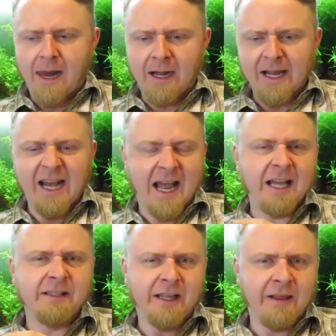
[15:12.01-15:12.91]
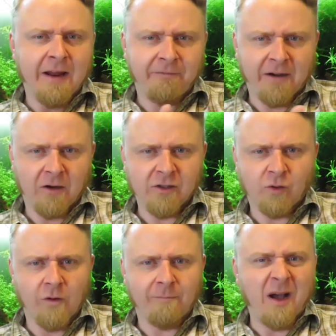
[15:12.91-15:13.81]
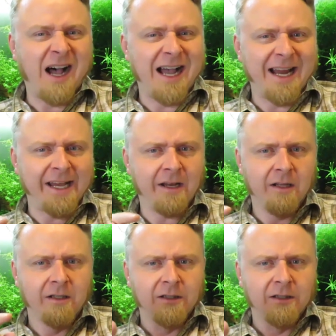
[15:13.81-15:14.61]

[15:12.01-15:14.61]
It has that very sort of pine,